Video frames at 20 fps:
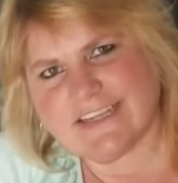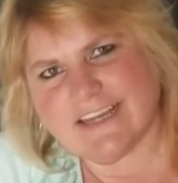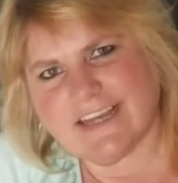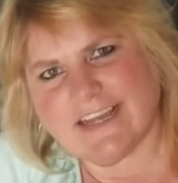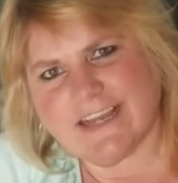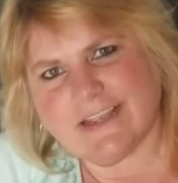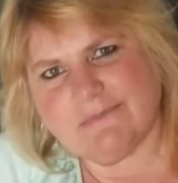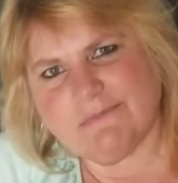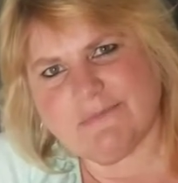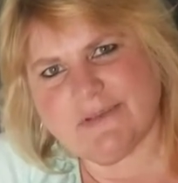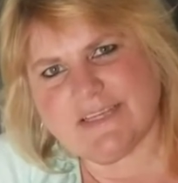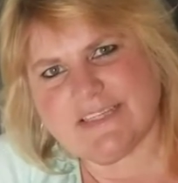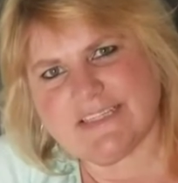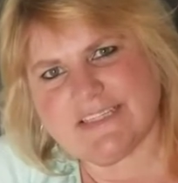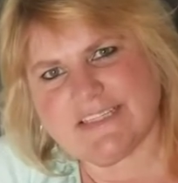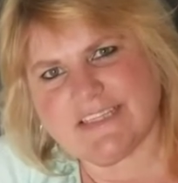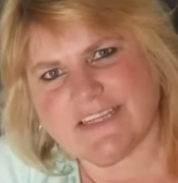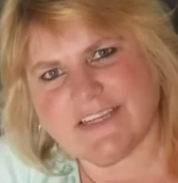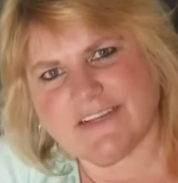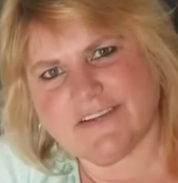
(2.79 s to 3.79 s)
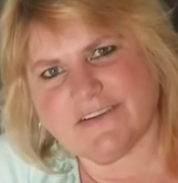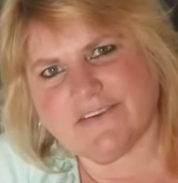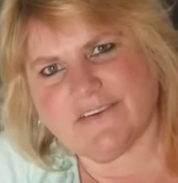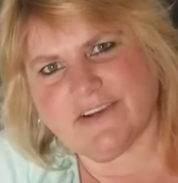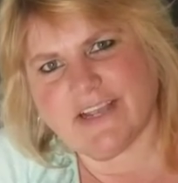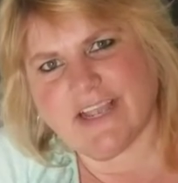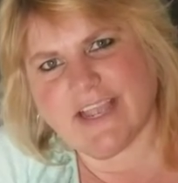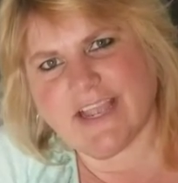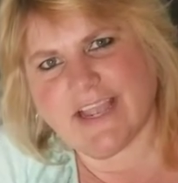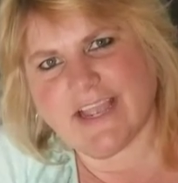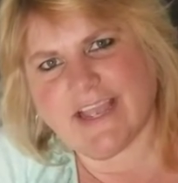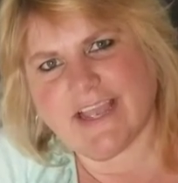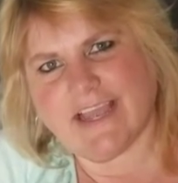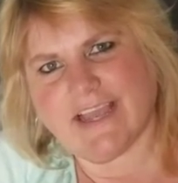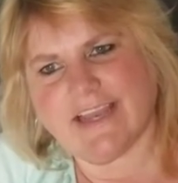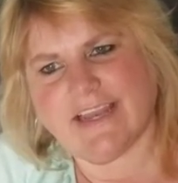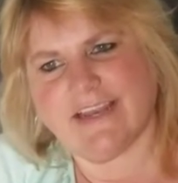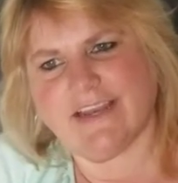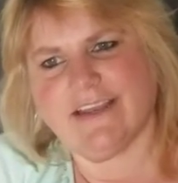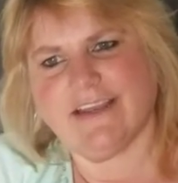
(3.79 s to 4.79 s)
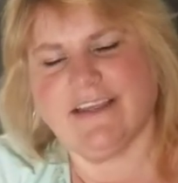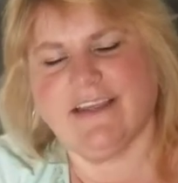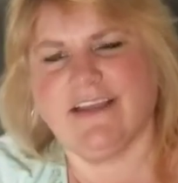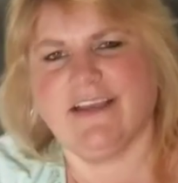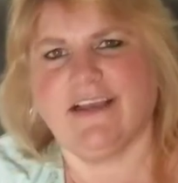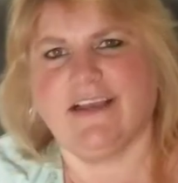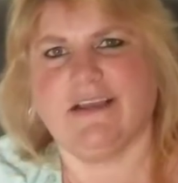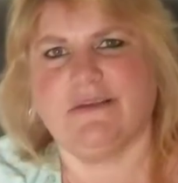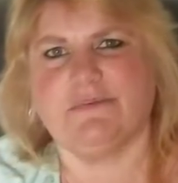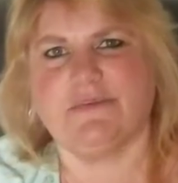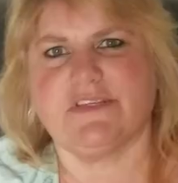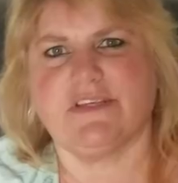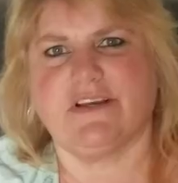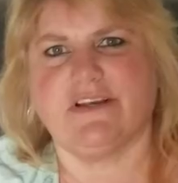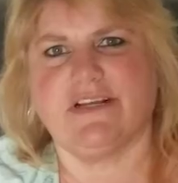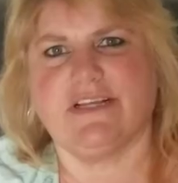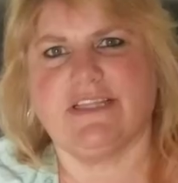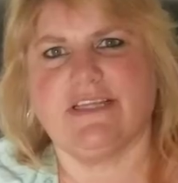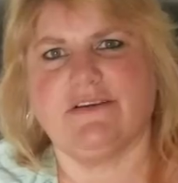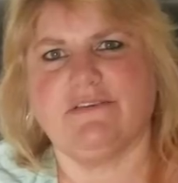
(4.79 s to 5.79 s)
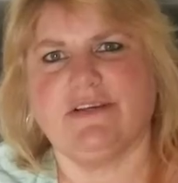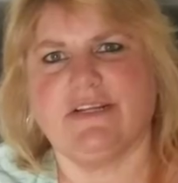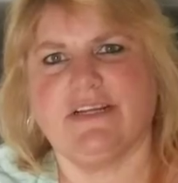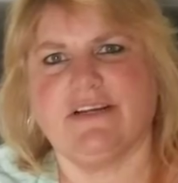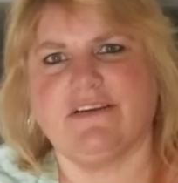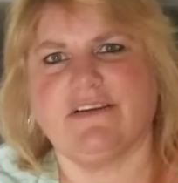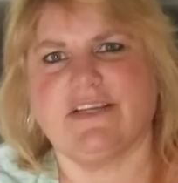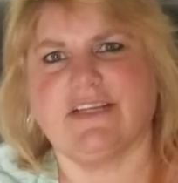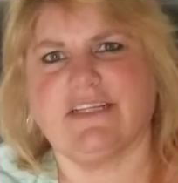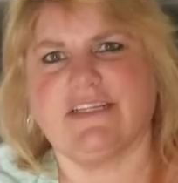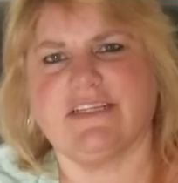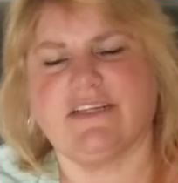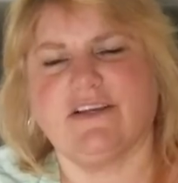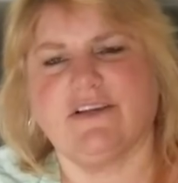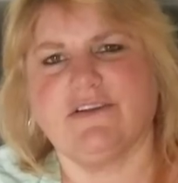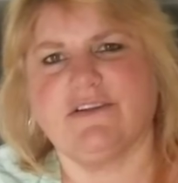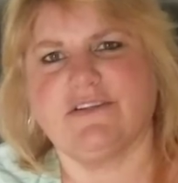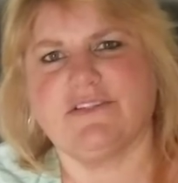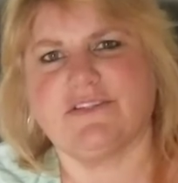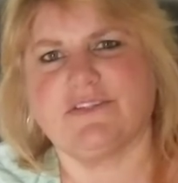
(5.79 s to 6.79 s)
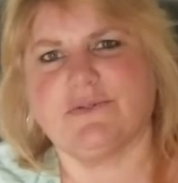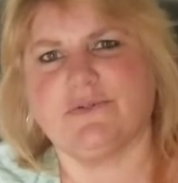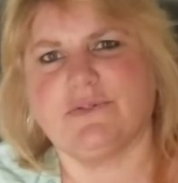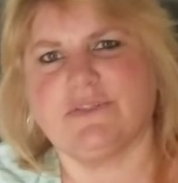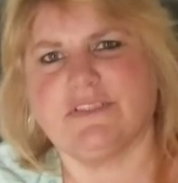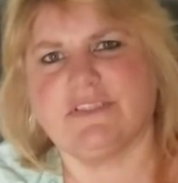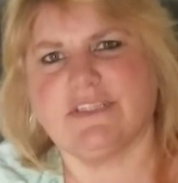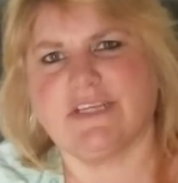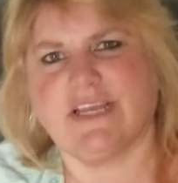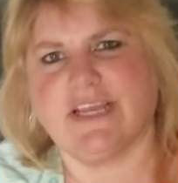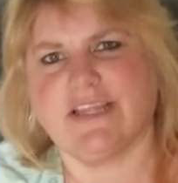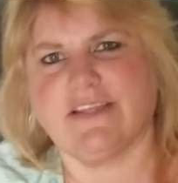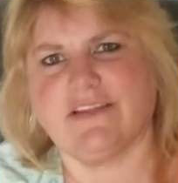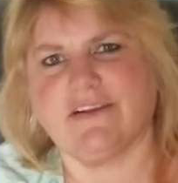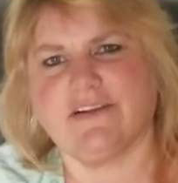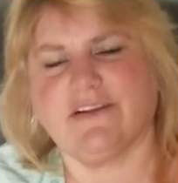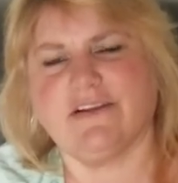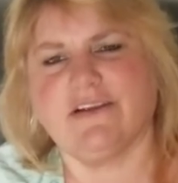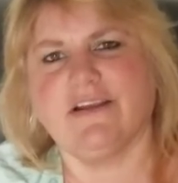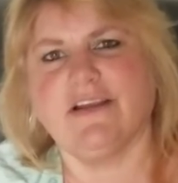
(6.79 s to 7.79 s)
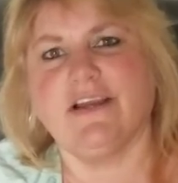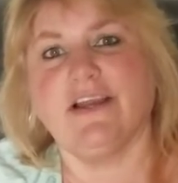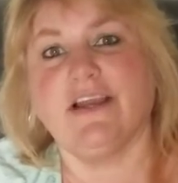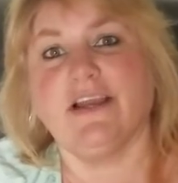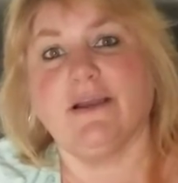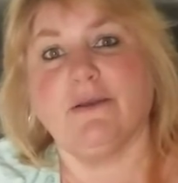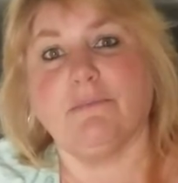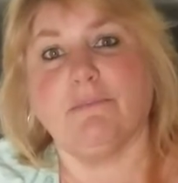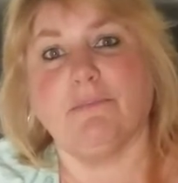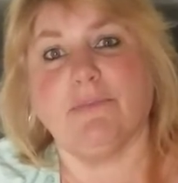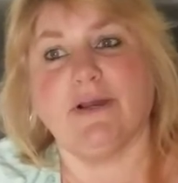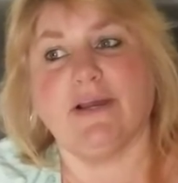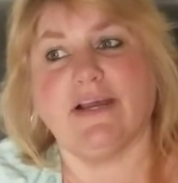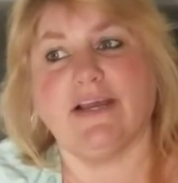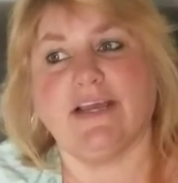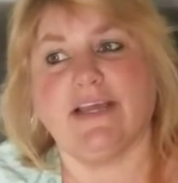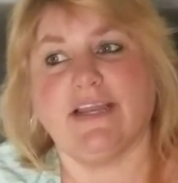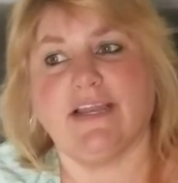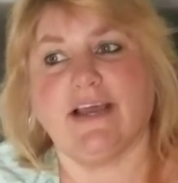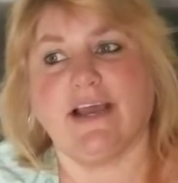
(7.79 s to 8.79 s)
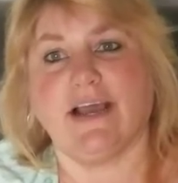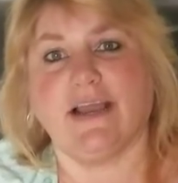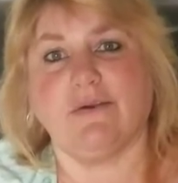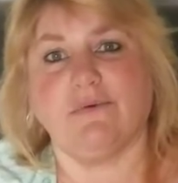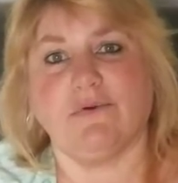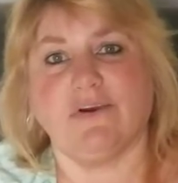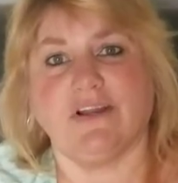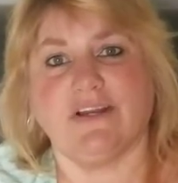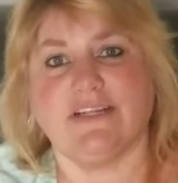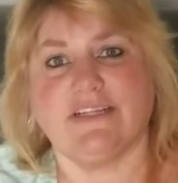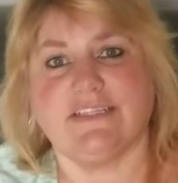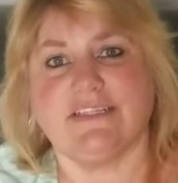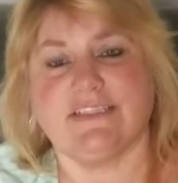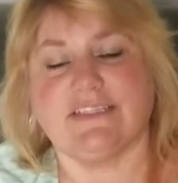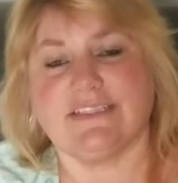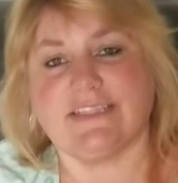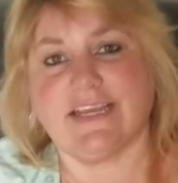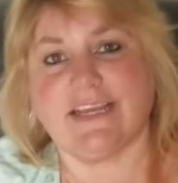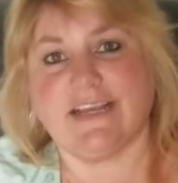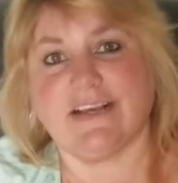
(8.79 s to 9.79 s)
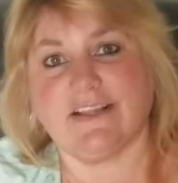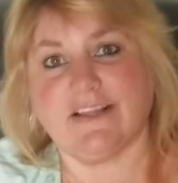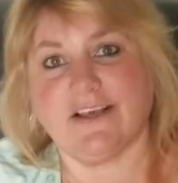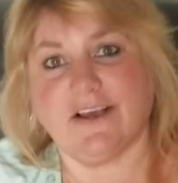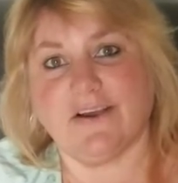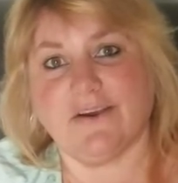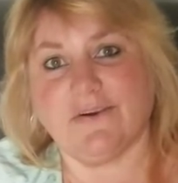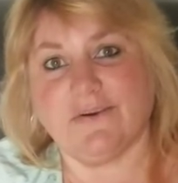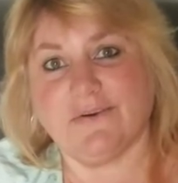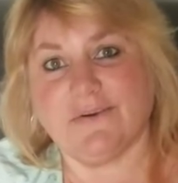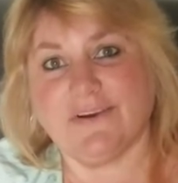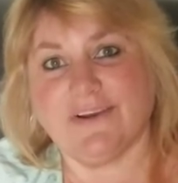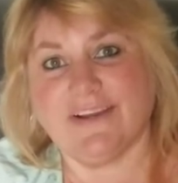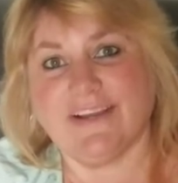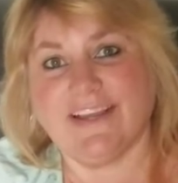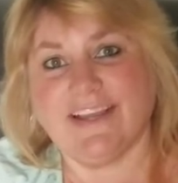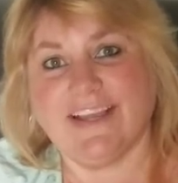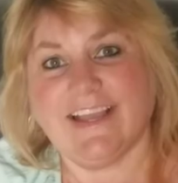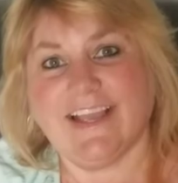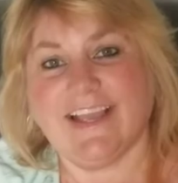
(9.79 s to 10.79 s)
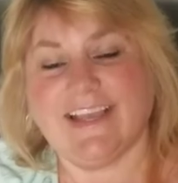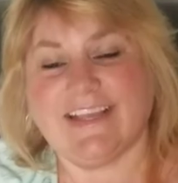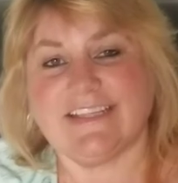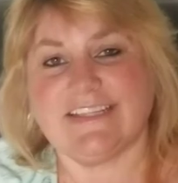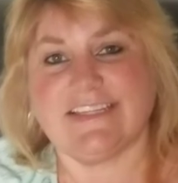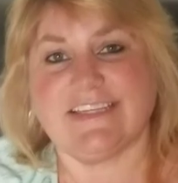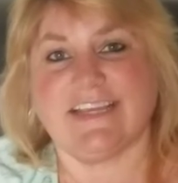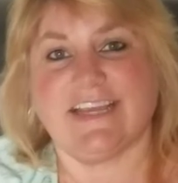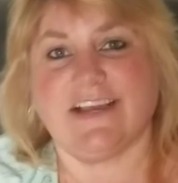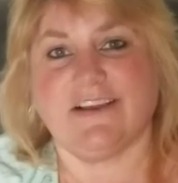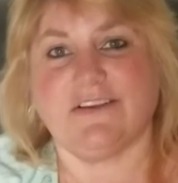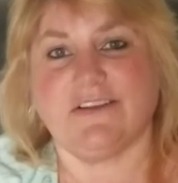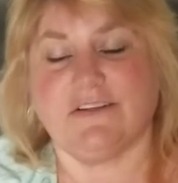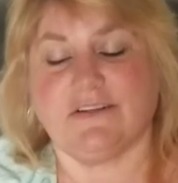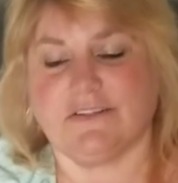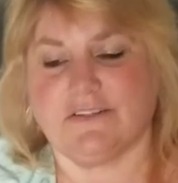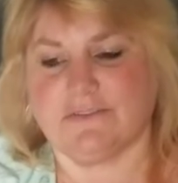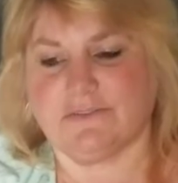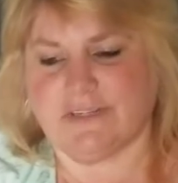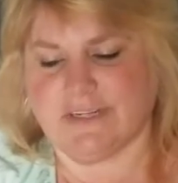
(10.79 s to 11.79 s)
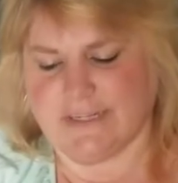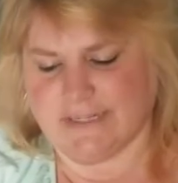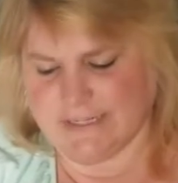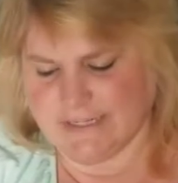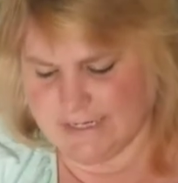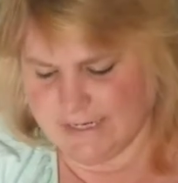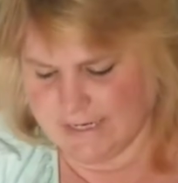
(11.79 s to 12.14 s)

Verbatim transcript: I miss you and I'm sorry that we don't get to go to school together, but I wanted to say hello and see how you're doing.